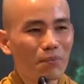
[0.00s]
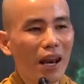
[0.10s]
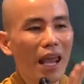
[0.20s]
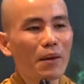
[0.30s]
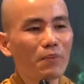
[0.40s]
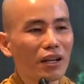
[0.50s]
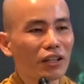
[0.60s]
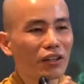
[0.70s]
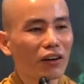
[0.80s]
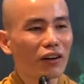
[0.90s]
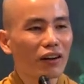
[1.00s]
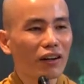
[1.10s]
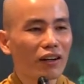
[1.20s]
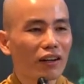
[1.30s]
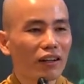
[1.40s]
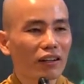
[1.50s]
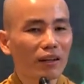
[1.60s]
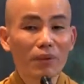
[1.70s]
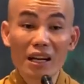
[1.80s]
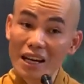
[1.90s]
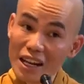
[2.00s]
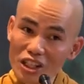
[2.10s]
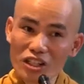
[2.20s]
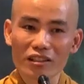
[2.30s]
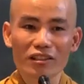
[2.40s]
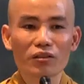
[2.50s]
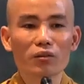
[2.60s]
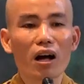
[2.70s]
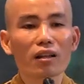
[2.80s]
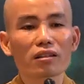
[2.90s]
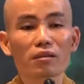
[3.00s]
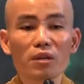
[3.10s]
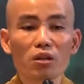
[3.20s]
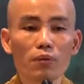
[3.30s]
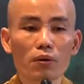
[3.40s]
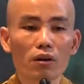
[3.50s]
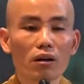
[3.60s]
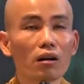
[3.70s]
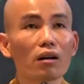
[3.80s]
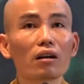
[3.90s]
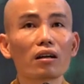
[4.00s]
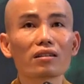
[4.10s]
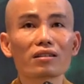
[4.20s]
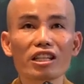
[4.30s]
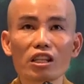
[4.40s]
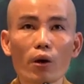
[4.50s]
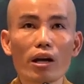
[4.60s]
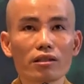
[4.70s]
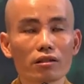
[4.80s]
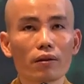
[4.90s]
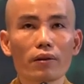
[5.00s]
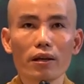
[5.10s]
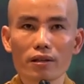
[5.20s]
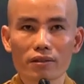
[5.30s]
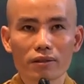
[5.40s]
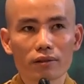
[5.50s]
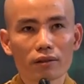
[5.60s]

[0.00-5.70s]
Blaming or uh, condemnation to other people or situation or things.